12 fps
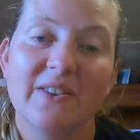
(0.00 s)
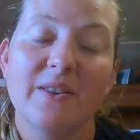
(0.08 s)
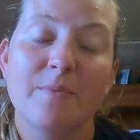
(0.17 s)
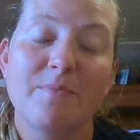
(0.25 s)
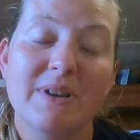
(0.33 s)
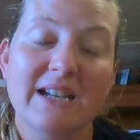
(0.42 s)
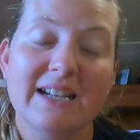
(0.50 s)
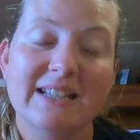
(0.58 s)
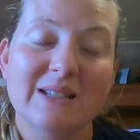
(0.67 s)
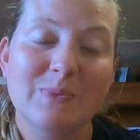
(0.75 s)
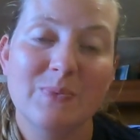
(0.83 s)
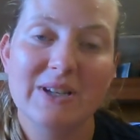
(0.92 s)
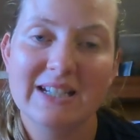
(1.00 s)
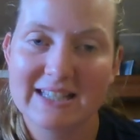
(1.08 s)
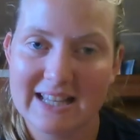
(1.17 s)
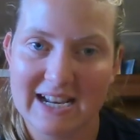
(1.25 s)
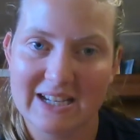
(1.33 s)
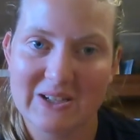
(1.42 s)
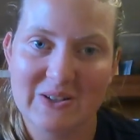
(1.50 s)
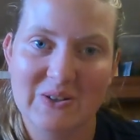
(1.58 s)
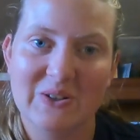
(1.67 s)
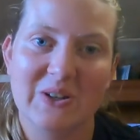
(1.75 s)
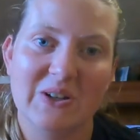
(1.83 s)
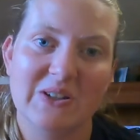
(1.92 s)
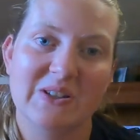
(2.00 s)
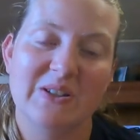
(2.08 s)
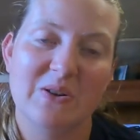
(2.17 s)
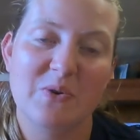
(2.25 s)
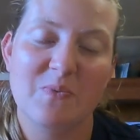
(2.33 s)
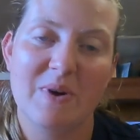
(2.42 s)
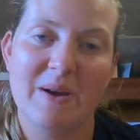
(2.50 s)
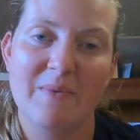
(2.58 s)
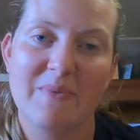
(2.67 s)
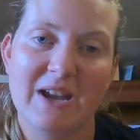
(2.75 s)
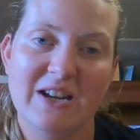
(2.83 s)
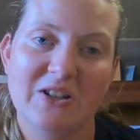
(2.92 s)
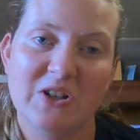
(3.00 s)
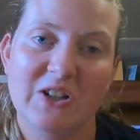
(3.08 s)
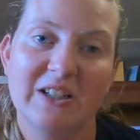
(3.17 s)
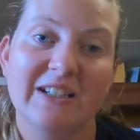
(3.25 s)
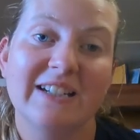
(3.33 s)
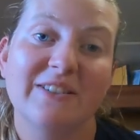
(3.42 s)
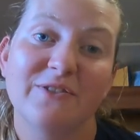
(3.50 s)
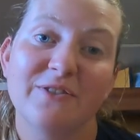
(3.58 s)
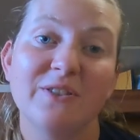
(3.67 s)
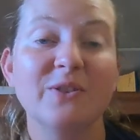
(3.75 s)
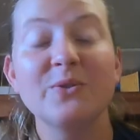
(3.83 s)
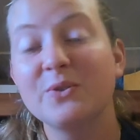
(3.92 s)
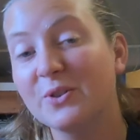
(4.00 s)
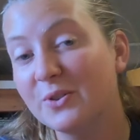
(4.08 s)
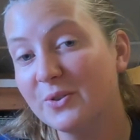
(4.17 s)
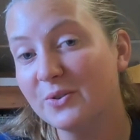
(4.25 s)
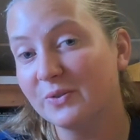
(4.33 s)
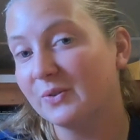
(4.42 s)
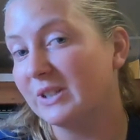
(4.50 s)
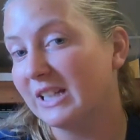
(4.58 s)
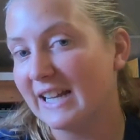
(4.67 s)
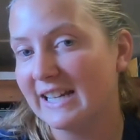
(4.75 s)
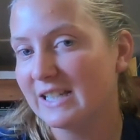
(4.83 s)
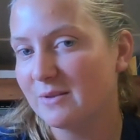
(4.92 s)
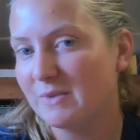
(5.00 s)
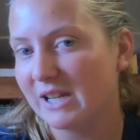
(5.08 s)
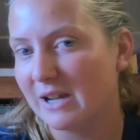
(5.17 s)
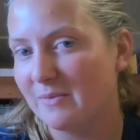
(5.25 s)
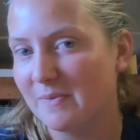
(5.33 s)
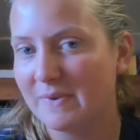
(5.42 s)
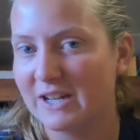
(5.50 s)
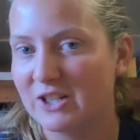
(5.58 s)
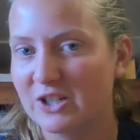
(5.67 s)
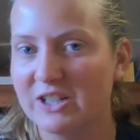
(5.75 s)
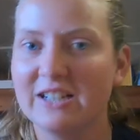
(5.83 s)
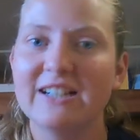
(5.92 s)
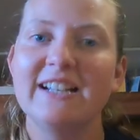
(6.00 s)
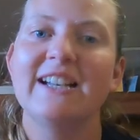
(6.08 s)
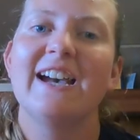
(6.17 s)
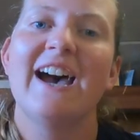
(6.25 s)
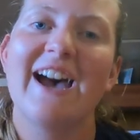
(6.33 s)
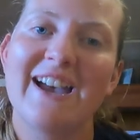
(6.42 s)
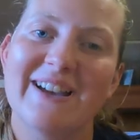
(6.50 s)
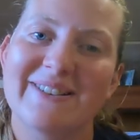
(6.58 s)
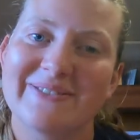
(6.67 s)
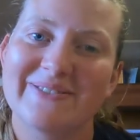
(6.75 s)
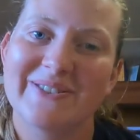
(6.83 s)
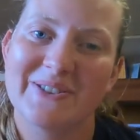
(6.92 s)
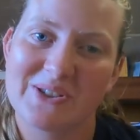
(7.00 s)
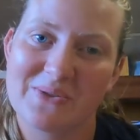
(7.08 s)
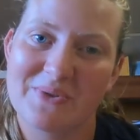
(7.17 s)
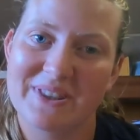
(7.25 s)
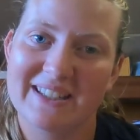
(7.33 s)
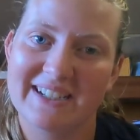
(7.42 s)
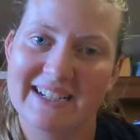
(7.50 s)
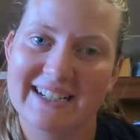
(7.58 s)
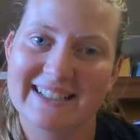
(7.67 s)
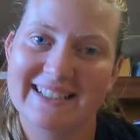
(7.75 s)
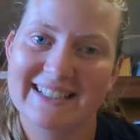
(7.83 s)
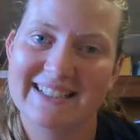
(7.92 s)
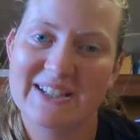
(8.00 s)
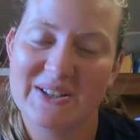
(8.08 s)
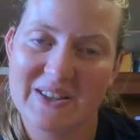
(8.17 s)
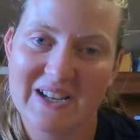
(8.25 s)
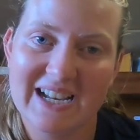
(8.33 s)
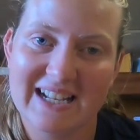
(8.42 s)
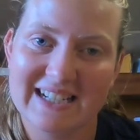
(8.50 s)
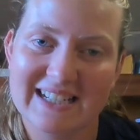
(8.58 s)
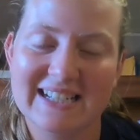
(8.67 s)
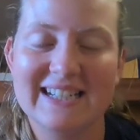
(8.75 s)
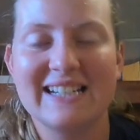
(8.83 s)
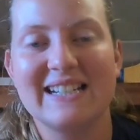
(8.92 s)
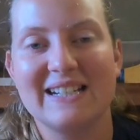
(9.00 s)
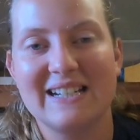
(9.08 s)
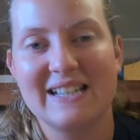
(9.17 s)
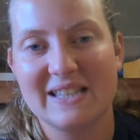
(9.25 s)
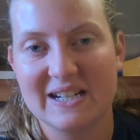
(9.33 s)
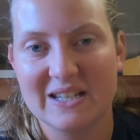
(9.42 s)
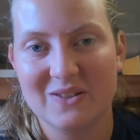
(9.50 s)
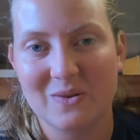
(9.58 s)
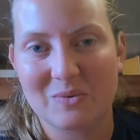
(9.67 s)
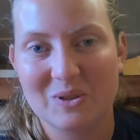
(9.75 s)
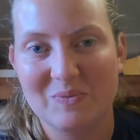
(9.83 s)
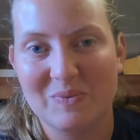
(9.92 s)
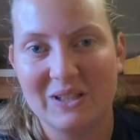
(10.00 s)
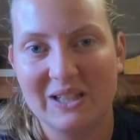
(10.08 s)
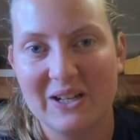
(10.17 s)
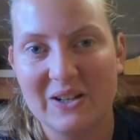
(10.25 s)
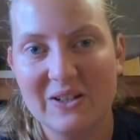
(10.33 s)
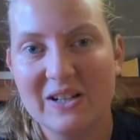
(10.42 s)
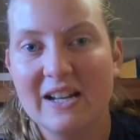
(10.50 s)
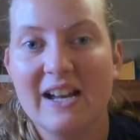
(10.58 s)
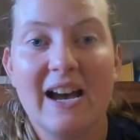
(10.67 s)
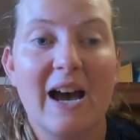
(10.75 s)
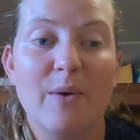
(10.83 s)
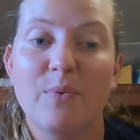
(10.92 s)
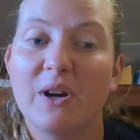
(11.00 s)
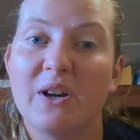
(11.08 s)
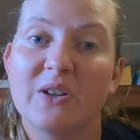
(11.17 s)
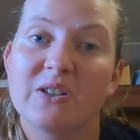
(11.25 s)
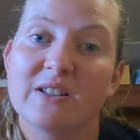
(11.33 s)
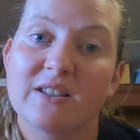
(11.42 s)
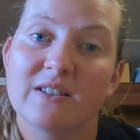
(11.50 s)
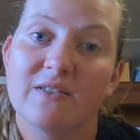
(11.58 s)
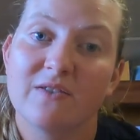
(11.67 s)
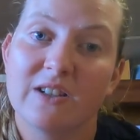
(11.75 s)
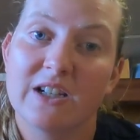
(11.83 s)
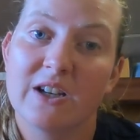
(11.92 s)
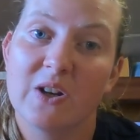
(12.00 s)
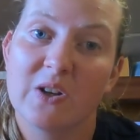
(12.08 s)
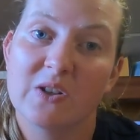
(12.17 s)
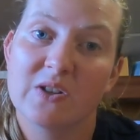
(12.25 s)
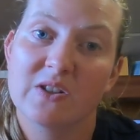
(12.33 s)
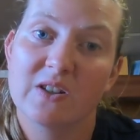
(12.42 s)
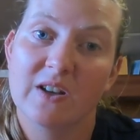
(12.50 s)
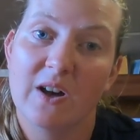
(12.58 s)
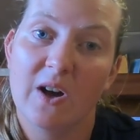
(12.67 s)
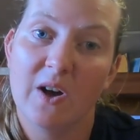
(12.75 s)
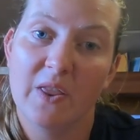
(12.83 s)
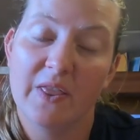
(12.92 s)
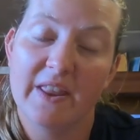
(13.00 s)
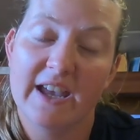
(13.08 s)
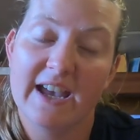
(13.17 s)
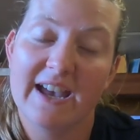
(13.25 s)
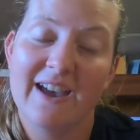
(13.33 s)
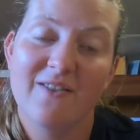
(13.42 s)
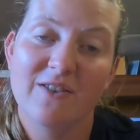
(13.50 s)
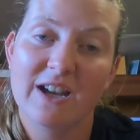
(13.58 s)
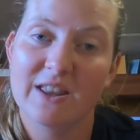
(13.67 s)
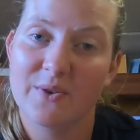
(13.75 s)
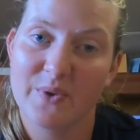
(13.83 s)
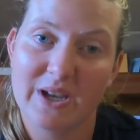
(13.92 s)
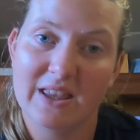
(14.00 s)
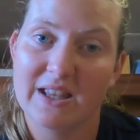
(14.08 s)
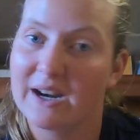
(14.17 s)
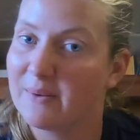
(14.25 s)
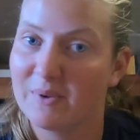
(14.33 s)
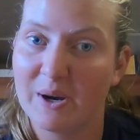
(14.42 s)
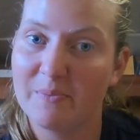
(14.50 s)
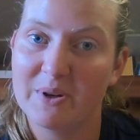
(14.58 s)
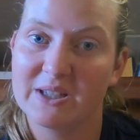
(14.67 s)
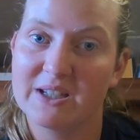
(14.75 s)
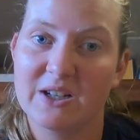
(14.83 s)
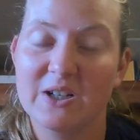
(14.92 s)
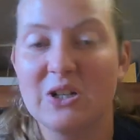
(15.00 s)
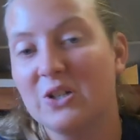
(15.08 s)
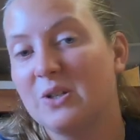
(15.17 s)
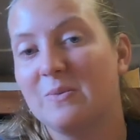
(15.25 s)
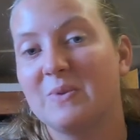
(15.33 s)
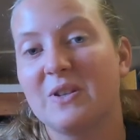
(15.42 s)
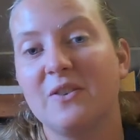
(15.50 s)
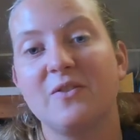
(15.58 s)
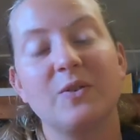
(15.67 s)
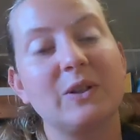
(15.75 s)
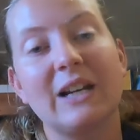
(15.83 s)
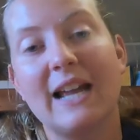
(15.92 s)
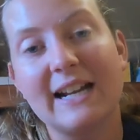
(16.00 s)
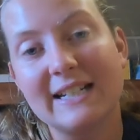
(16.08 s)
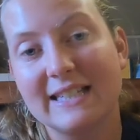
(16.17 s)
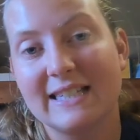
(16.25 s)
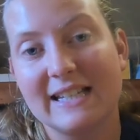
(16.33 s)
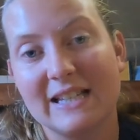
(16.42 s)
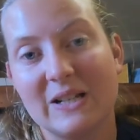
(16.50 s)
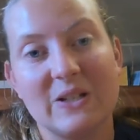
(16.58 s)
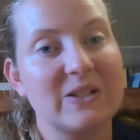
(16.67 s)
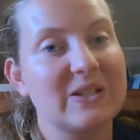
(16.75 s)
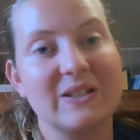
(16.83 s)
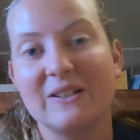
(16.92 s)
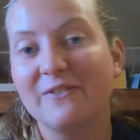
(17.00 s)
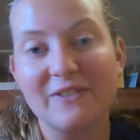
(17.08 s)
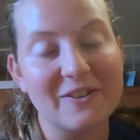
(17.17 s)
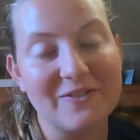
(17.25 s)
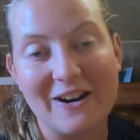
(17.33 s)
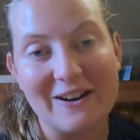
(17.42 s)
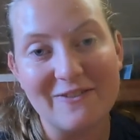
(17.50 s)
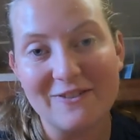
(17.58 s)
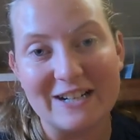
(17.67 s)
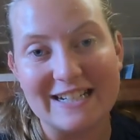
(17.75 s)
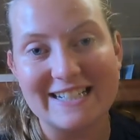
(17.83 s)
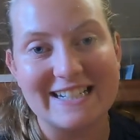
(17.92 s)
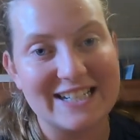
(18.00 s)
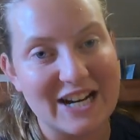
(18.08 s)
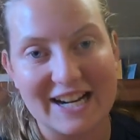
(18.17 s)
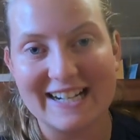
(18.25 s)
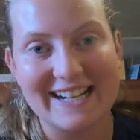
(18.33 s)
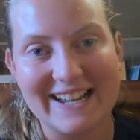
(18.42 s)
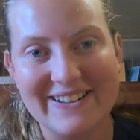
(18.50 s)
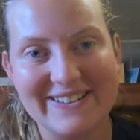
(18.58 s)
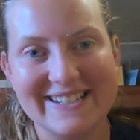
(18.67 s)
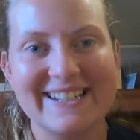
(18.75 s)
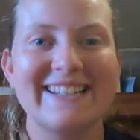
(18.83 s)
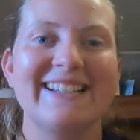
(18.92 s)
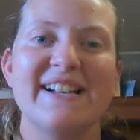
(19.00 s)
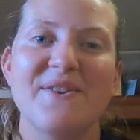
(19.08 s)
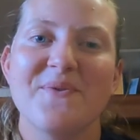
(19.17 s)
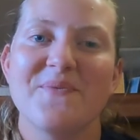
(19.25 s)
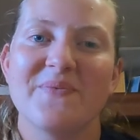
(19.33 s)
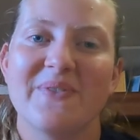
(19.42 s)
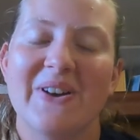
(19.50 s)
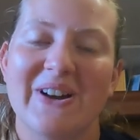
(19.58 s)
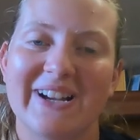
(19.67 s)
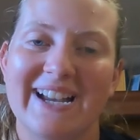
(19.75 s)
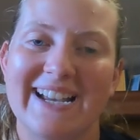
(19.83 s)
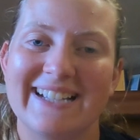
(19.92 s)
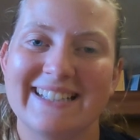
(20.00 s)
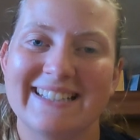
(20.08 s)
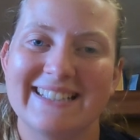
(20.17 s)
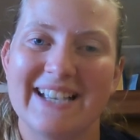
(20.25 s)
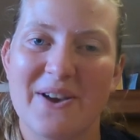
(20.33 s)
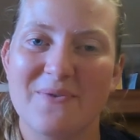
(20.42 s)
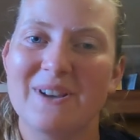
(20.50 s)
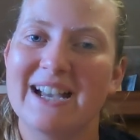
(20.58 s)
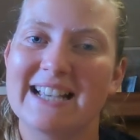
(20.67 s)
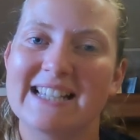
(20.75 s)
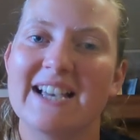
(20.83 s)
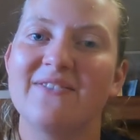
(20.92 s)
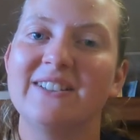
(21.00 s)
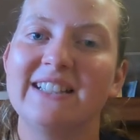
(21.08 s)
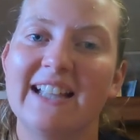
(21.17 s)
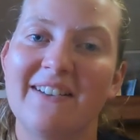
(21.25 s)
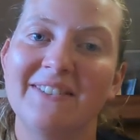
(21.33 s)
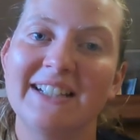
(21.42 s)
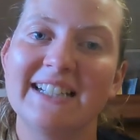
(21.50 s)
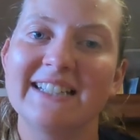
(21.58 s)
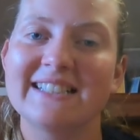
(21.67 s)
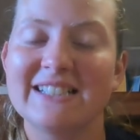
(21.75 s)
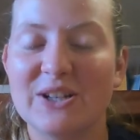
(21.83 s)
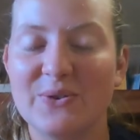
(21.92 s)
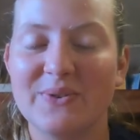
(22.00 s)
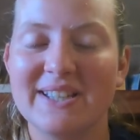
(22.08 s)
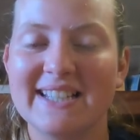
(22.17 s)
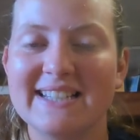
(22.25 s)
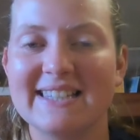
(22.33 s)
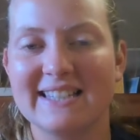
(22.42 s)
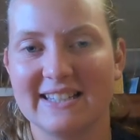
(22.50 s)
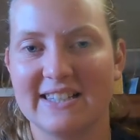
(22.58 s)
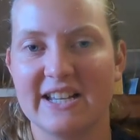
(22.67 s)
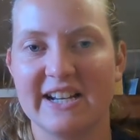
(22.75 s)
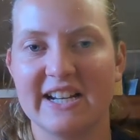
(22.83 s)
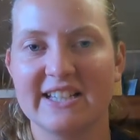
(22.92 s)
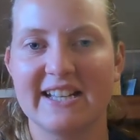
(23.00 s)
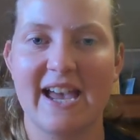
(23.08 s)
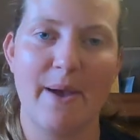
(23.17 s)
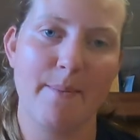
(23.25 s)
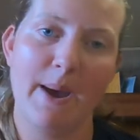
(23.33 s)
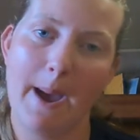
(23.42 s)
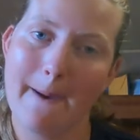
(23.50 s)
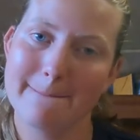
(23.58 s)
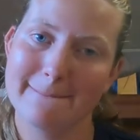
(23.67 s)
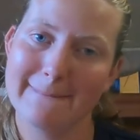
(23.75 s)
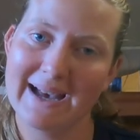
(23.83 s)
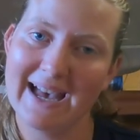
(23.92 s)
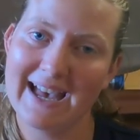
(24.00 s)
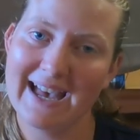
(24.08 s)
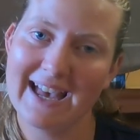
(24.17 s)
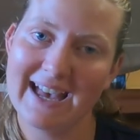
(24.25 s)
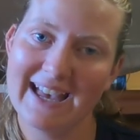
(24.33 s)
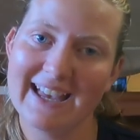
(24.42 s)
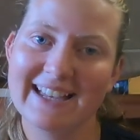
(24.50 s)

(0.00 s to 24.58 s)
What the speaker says: The biggest thank you goes to my Patreon. If you too would like to become a patron, I have also put the link to that in the description below. I post videos on there every other week that I'm not posting on YouTube, so if you would like to see those, feel very free to check it out. Okay, hope you guys have a lovely 2 weeks. See you next time. Bye!